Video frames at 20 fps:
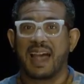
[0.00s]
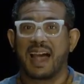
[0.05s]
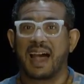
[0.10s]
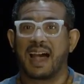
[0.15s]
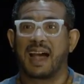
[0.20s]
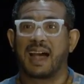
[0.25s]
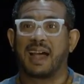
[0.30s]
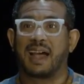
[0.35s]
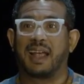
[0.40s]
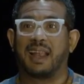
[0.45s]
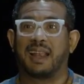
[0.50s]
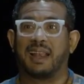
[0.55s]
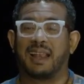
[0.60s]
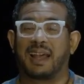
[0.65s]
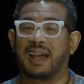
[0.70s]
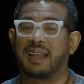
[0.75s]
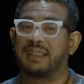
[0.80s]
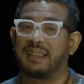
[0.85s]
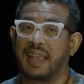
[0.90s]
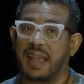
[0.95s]
and
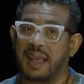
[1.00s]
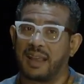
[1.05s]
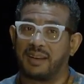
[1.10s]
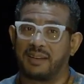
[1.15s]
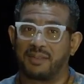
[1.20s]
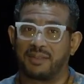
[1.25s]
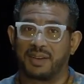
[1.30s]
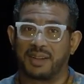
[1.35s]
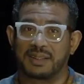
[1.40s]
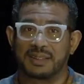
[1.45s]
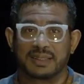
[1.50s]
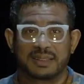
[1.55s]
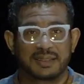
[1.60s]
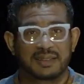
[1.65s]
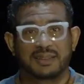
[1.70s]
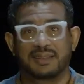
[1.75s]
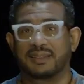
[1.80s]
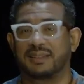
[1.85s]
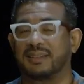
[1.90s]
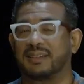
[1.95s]
at the end of it,
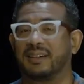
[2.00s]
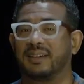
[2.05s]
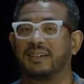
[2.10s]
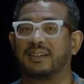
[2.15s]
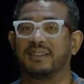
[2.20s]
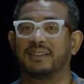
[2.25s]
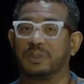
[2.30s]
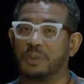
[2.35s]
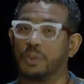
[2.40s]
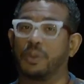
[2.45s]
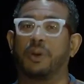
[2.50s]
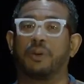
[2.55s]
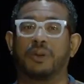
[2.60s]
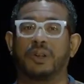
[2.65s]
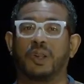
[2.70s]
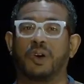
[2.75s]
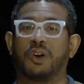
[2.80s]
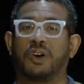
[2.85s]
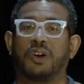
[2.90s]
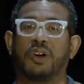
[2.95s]
a two-hour
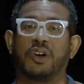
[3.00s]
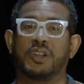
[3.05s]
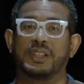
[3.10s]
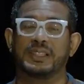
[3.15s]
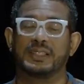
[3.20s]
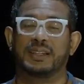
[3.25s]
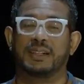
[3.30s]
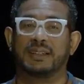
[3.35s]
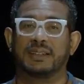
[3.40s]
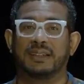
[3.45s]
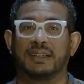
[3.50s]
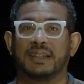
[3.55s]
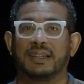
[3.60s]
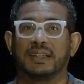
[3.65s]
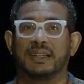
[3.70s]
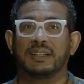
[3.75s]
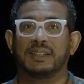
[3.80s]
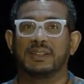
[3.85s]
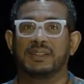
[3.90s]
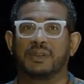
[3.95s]
long concert.
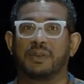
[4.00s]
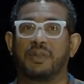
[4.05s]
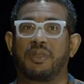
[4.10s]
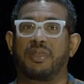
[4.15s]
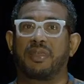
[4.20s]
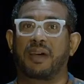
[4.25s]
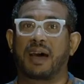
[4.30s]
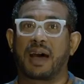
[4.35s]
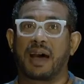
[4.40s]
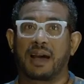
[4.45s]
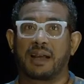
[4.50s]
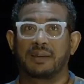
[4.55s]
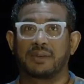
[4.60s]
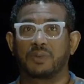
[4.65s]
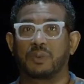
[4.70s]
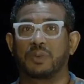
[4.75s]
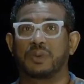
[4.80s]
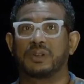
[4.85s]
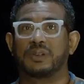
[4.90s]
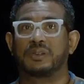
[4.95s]
So
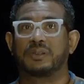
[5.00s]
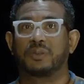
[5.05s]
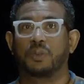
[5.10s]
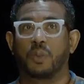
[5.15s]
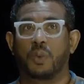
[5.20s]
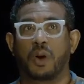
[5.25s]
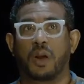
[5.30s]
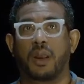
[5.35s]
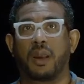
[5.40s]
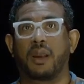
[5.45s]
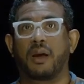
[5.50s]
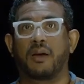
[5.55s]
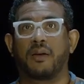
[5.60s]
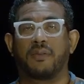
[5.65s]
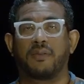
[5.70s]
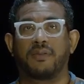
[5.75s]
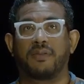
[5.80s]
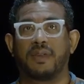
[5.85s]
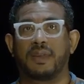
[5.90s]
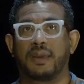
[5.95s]
that was one
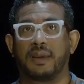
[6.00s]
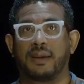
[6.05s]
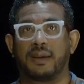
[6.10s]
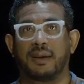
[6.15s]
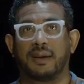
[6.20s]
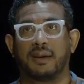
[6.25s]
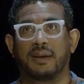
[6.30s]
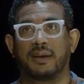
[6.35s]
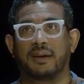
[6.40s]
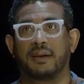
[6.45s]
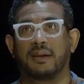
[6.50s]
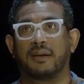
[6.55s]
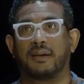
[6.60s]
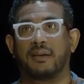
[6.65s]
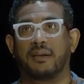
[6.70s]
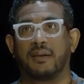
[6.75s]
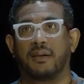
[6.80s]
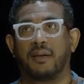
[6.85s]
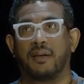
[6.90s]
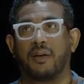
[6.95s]
of the
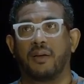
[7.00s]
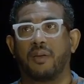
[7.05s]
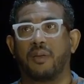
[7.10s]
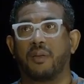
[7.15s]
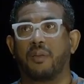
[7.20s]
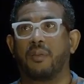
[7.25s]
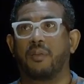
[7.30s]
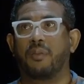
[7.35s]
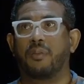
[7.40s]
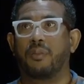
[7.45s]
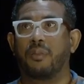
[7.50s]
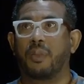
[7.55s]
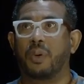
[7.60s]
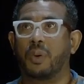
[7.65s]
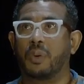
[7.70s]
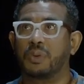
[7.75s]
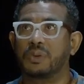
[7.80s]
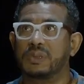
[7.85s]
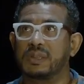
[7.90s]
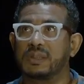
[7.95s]

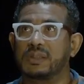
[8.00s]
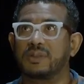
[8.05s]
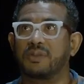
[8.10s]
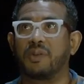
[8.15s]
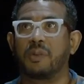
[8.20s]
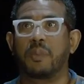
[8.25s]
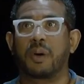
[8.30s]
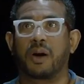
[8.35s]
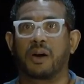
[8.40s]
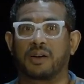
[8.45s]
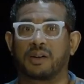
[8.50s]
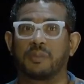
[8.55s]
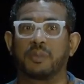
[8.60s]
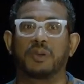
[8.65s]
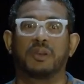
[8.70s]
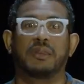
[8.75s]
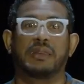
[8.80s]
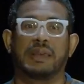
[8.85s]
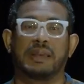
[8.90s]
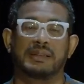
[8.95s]
most
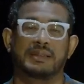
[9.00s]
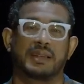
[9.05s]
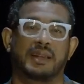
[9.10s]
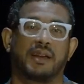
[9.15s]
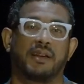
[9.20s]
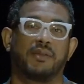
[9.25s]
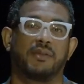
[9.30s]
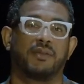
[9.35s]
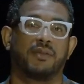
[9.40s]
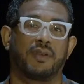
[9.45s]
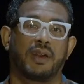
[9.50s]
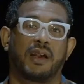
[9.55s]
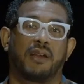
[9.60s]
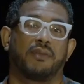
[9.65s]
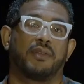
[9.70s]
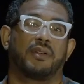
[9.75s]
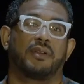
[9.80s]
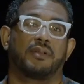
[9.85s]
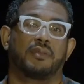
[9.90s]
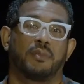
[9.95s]
remarkable things that I've
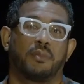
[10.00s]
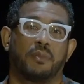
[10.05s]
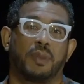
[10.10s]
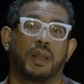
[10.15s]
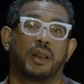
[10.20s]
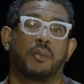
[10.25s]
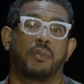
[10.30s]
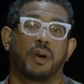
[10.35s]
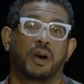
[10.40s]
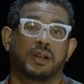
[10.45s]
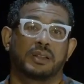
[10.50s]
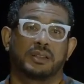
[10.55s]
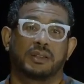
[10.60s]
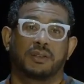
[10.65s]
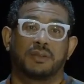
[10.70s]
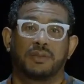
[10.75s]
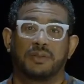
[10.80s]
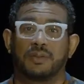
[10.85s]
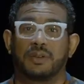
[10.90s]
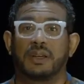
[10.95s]
ever been a part
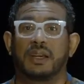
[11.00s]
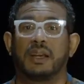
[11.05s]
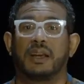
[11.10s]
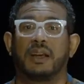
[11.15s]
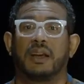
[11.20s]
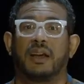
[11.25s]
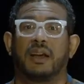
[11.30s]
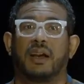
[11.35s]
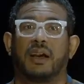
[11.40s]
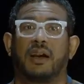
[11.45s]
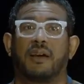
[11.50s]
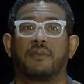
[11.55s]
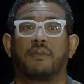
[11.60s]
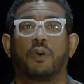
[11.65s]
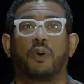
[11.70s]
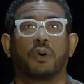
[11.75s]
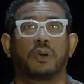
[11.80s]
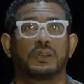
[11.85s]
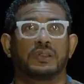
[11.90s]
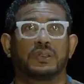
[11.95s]
of. I've
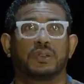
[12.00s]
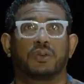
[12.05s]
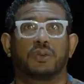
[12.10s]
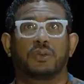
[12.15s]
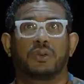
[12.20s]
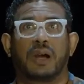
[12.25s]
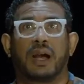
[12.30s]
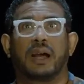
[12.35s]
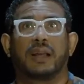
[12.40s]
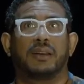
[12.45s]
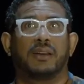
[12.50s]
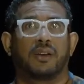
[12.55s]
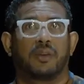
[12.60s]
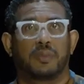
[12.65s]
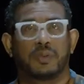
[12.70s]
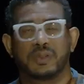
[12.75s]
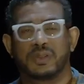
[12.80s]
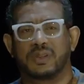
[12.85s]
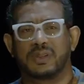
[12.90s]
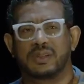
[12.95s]
also had the
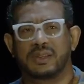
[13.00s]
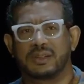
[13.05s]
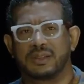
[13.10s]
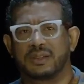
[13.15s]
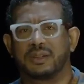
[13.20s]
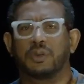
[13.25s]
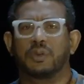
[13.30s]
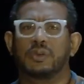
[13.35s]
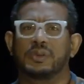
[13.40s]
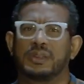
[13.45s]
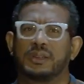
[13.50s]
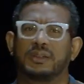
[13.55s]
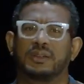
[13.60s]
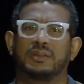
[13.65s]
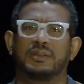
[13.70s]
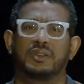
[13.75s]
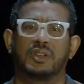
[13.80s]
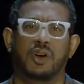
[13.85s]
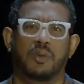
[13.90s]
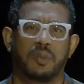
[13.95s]
opportunity to go
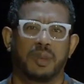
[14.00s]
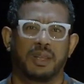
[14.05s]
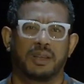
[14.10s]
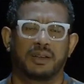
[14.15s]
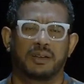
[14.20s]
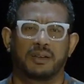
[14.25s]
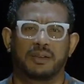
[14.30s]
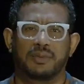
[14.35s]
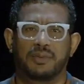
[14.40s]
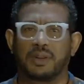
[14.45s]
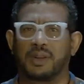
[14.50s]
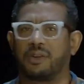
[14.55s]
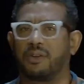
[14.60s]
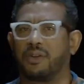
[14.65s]
to Dominica for the